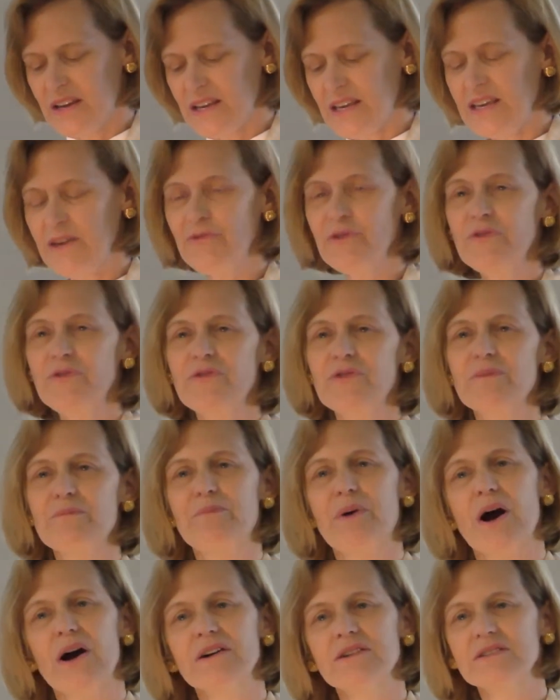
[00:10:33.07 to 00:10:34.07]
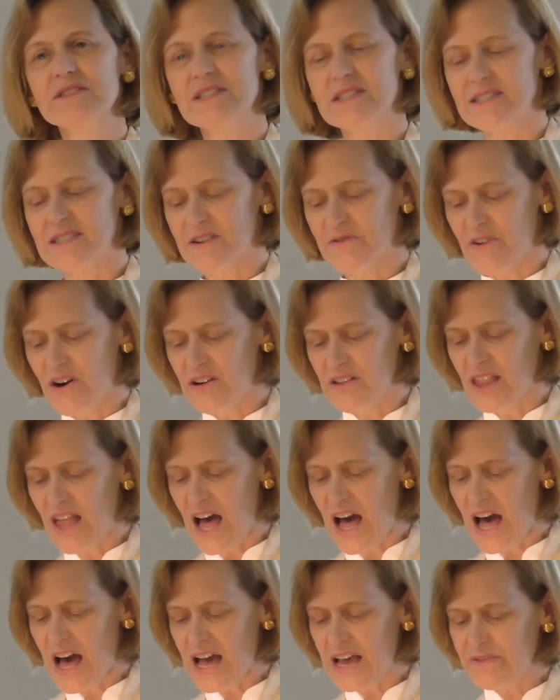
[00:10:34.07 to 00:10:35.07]
even from parts of our
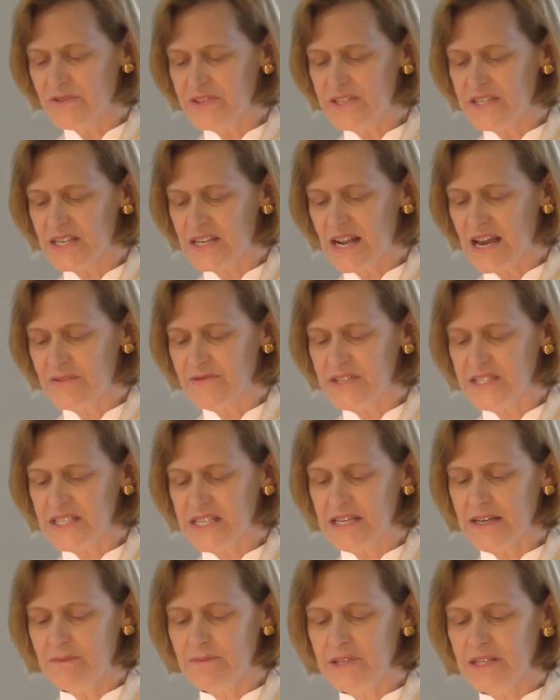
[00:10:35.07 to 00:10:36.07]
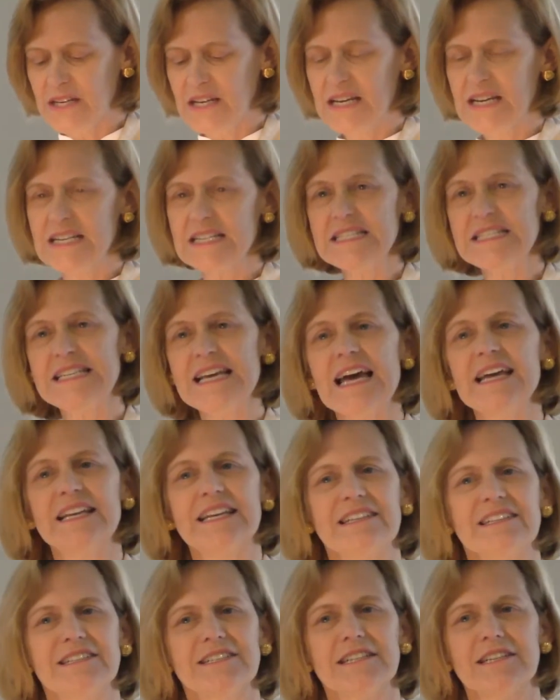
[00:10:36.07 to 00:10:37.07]
lives that have seemed
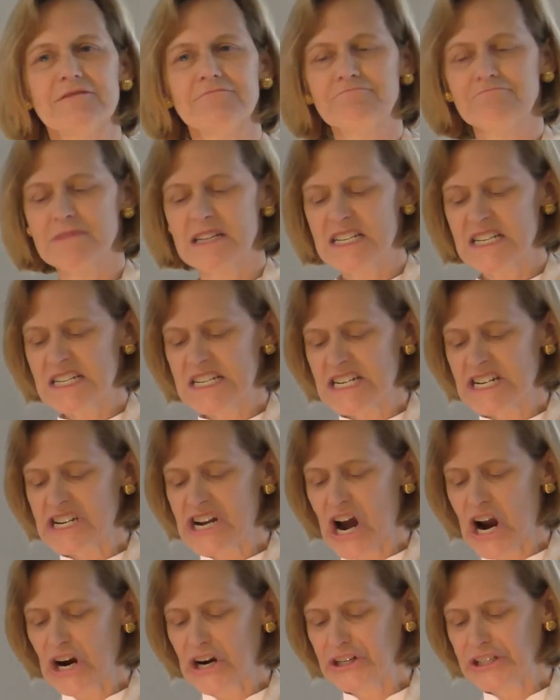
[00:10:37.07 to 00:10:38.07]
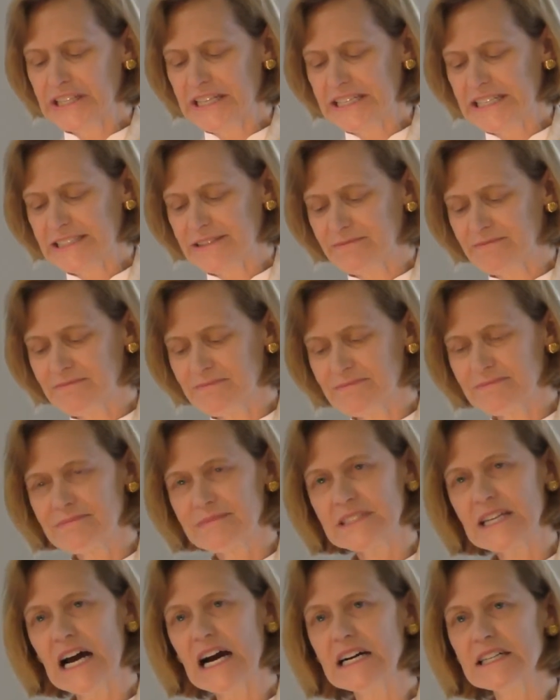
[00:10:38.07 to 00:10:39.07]
deadened, gnarly,
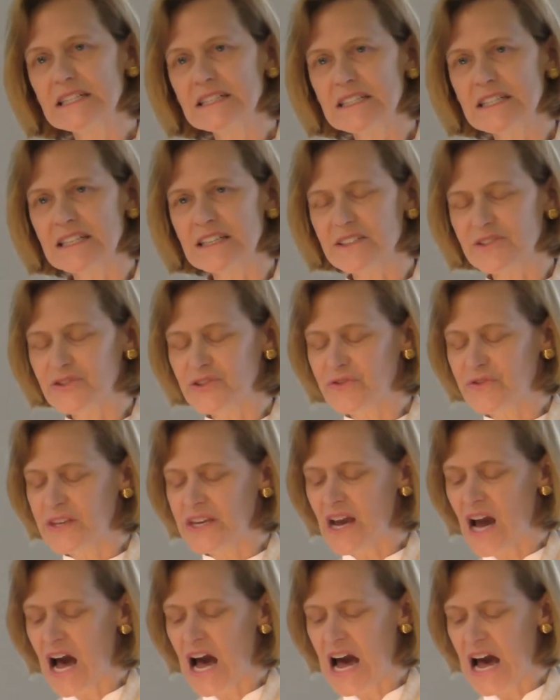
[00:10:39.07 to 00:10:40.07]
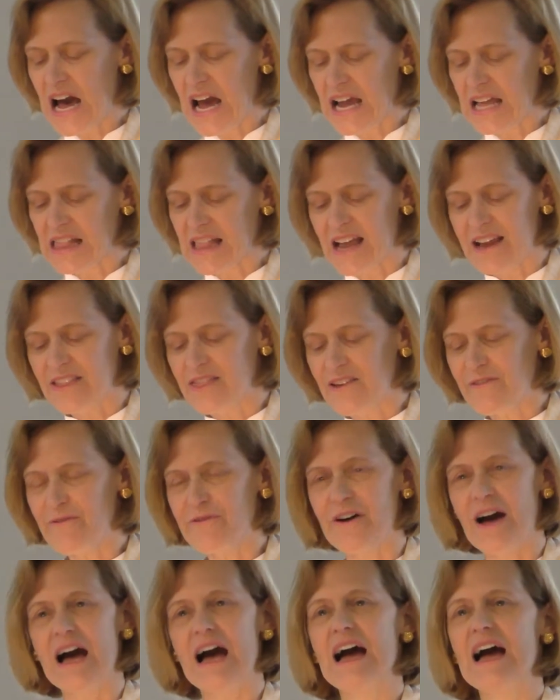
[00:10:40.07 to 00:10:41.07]
ugly to the eye, like the
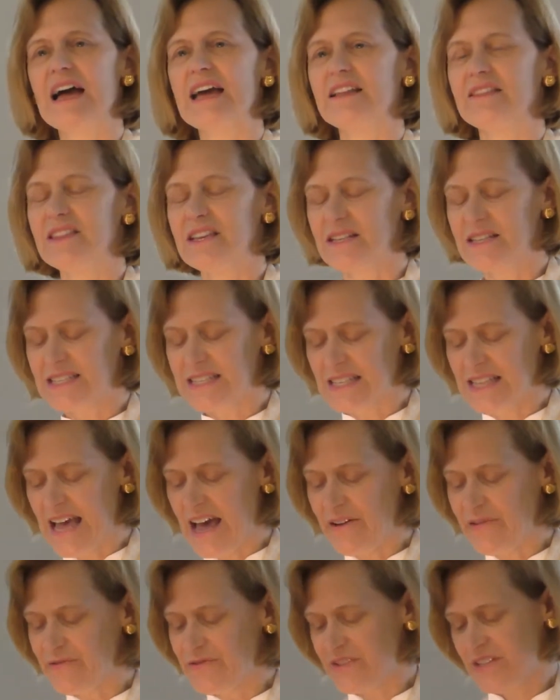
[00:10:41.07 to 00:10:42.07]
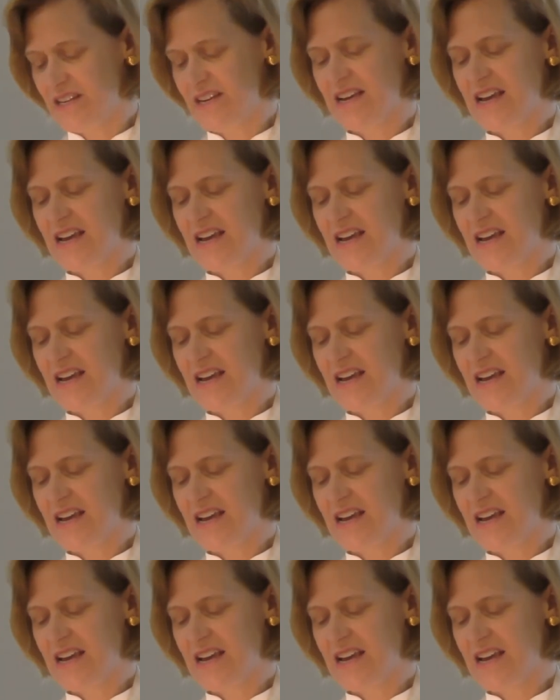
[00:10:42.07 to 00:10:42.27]
vine that is left